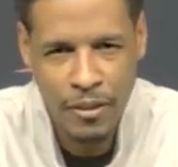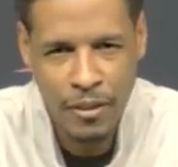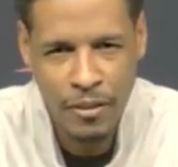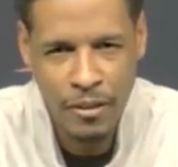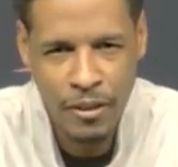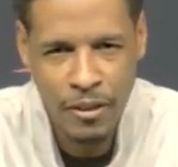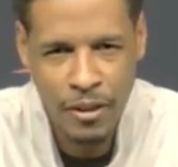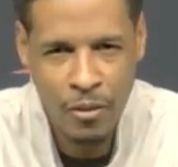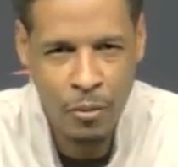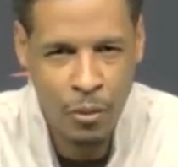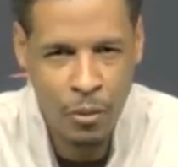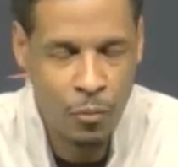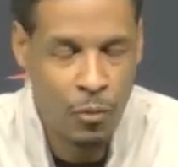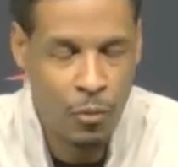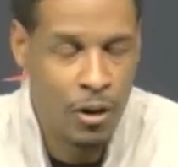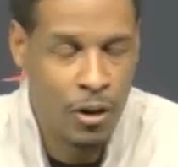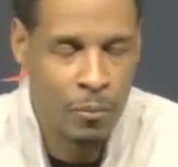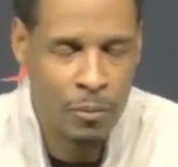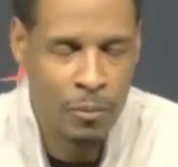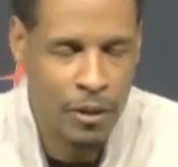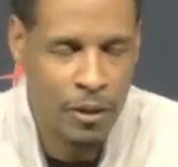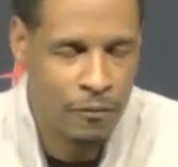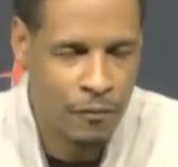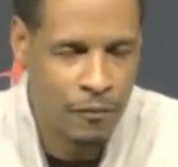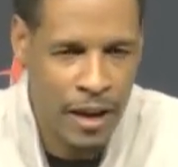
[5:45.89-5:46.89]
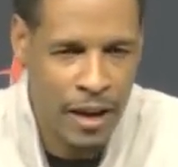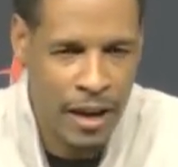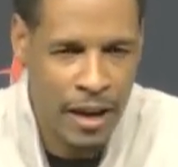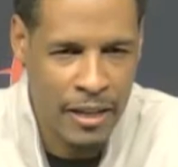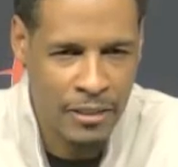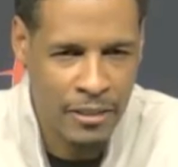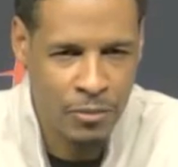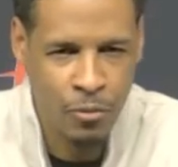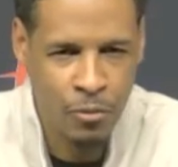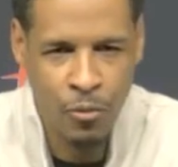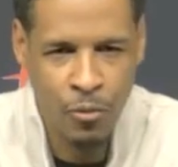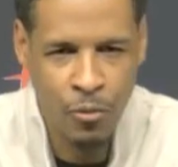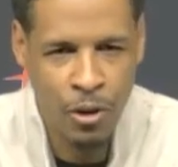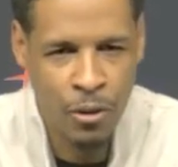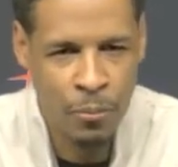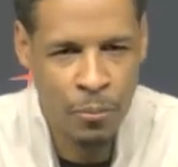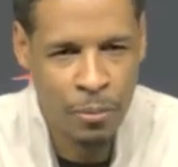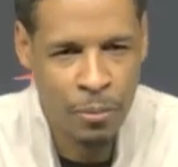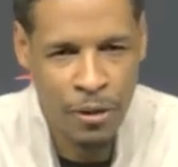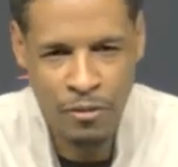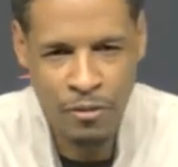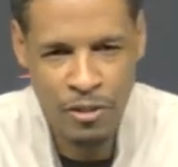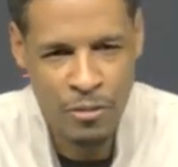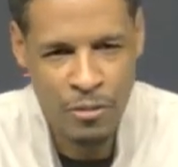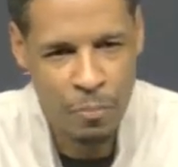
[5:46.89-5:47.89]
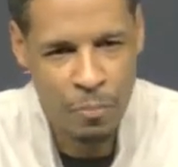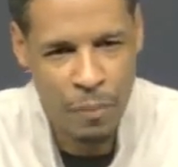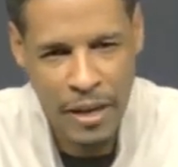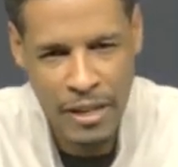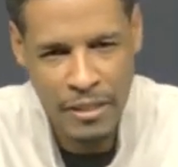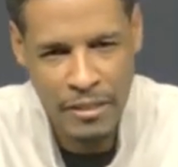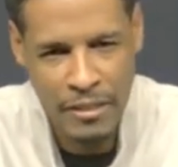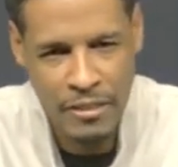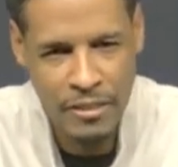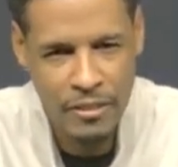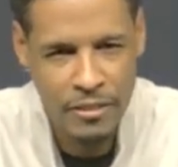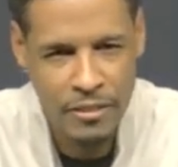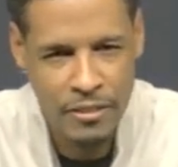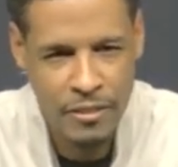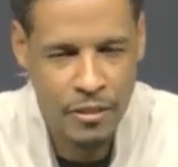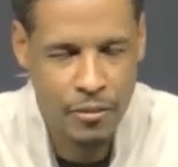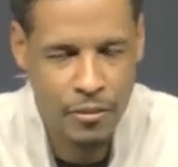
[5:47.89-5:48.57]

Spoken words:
you know, we want to play fast and we want to play with space